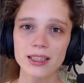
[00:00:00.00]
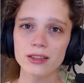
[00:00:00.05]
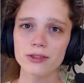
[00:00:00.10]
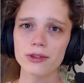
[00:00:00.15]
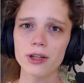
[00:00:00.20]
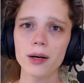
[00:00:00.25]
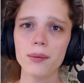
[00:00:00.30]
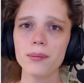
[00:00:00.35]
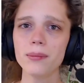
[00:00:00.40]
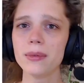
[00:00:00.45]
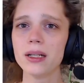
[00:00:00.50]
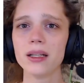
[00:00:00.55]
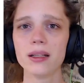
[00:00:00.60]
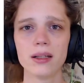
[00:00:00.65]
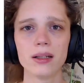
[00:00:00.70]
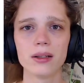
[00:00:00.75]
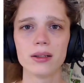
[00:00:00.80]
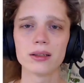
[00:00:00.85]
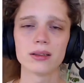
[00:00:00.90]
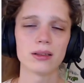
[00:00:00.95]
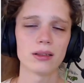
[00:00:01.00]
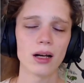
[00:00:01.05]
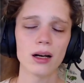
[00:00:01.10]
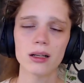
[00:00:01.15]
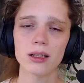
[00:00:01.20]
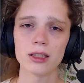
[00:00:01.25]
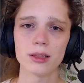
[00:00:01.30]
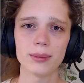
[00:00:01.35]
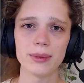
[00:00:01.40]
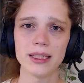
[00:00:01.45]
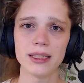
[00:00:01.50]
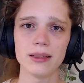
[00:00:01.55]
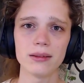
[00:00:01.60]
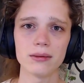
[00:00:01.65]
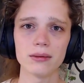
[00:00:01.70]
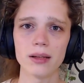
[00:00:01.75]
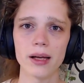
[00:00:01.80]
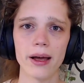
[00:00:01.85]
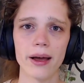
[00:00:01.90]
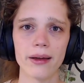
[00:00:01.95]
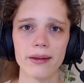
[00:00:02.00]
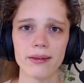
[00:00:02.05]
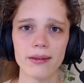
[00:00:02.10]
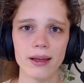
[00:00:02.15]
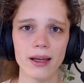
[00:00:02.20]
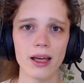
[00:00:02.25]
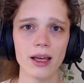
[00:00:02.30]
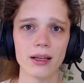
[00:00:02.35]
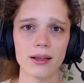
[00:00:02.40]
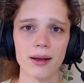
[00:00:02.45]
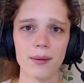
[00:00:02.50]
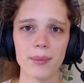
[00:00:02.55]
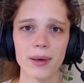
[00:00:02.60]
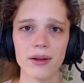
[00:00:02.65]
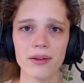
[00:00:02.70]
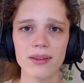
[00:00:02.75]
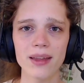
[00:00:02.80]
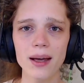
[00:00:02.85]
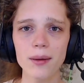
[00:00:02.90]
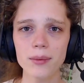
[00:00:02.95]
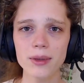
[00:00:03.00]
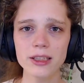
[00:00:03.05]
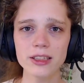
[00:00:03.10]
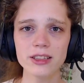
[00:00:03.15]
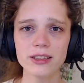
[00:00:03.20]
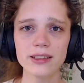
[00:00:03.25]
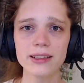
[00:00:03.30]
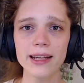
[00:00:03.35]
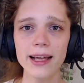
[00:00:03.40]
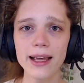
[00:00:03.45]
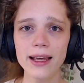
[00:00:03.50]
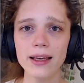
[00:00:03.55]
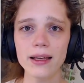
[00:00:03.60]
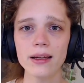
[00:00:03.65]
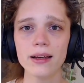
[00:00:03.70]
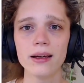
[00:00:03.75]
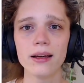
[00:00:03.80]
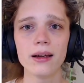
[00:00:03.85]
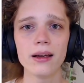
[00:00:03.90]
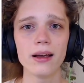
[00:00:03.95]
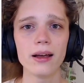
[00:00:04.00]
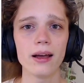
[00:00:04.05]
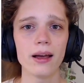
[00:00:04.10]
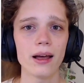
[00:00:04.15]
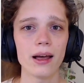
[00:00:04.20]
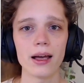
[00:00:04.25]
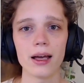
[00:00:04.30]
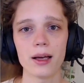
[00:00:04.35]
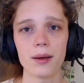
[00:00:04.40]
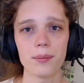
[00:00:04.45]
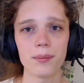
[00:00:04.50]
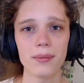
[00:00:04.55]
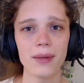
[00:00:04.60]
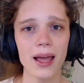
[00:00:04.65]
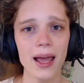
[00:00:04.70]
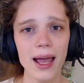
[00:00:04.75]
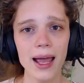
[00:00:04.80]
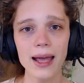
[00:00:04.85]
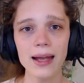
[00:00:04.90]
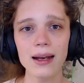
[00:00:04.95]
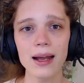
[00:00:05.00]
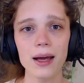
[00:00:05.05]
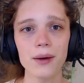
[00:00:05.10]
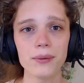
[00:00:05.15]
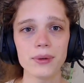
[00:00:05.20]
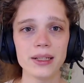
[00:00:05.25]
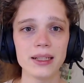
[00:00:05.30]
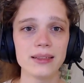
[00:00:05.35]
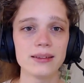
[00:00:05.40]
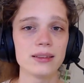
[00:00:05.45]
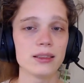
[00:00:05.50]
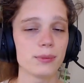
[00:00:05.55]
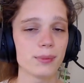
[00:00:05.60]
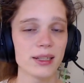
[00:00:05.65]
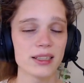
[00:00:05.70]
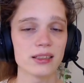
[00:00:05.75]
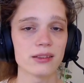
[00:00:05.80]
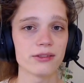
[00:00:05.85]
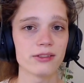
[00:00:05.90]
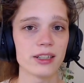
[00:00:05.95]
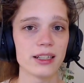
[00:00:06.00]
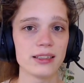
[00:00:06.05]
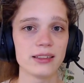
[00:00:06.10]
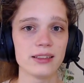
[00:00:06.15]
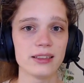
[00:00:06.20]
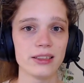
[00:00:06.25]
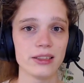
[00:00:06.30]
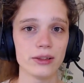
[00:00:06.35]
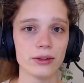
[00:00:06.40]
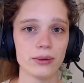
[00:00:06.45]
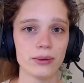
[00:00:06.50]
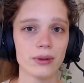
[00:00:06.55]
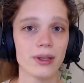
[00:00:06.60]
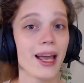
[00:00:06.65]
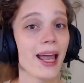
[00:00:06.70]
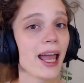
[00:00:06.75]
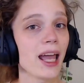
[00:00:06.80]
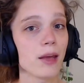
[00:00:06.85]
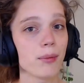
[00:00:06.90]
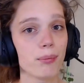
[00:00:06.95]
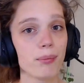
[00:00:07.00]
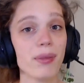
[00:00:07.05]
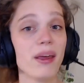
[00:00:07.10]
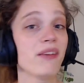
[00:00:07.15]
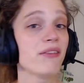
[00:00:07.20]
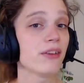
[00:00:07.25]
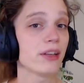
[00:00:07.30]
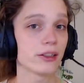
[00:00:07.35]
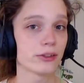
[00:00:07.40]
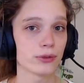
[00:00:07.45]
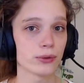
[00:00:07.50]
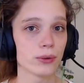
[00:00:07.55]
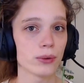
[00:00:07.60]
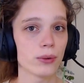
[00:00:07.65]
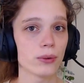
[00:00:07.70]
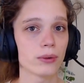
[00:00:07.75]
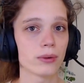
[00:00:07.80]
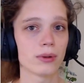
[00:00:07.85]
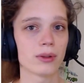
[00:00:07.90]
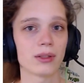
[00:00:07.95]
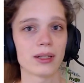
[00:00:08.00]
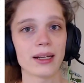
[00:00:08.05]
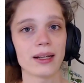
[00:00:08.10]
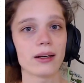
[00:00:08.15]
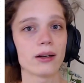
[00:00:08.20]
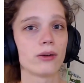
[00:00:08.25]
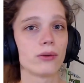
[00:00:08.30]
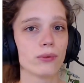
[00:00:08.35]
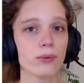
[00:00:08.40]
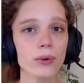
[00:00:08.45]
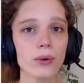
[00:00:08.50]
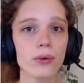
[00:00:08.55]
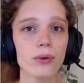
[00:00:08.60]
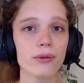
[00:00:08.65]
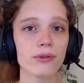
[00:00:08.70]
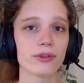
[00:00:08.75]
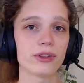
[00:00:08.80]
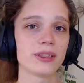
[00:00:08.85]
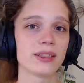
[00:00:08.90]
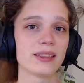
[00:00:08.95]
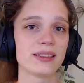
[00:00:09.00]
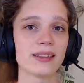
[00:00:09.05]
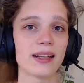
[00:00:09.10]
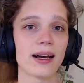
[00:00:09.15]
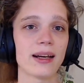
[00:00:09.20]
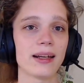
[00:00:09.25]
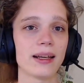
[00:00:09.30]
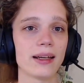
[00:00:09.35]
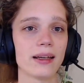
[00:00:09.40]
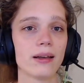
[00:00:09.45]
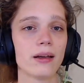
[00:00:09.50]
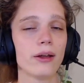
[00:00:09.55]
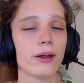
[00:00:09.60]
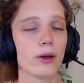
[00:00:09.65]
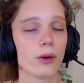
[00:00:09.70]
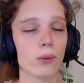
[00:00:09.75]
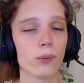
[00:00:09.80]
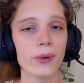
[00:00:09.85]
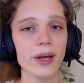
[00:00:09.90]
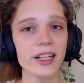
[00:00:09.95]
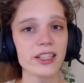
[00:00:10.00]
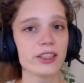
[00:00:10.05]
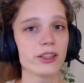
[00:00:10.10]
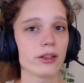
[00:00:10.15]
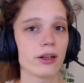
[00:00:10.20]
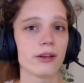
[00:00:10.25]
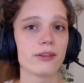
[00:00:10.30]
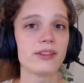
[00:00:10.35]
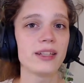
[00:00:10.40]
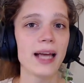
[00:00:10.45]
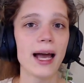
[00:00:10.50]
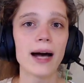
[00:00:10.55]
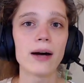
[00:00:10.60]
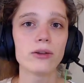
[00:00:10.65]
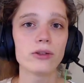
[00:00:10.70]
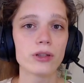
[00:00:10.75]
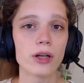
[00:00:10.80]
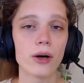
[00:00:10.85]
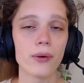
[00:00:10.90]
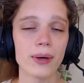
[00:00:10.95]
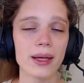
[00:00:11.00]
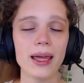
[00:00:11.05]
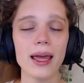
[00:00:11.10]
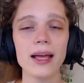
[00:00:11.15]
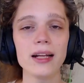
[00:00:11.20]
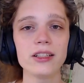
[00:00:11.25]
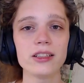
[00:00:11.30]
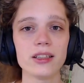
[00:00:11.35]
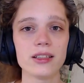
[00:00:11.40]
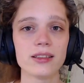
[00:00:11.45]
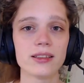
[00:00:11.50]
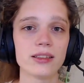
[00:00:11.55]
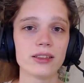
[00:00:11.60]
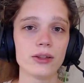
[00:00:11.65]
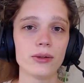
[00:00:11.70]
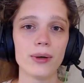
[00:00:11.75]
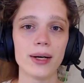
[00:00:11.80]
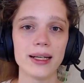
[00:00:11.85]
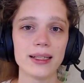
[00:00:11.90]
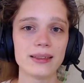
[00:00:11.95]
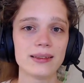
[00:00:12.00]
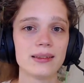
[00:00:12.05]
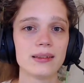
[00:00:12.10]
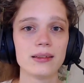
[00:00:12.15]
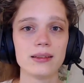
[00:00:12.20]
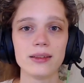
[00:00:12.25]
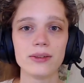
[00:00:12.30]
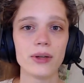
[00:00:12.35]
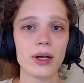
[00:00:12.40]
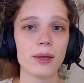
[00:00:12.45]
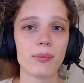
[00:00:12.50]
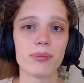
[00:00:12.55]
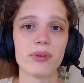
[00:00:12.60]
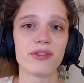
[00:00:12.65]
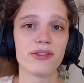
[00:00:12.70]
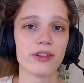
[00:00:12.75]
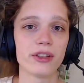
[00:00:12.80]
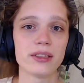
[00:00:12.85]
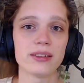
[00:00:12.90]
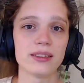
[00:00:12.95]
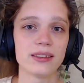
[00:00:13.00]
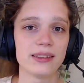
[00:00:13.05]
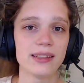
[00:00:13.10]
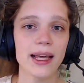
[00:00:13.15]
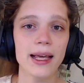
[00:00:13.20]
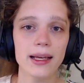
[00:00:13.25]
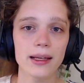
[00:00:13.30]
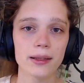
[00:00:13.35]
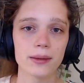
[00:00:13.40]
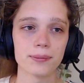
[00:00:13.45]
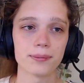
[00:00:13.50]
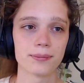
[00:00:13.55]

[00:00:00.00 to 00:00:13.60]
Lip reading: from. I'm not going to be thinking about that much today. And I would need to specify to you a pivot rule, like a rule for deciding which of the outgoing edges do I prefer to take.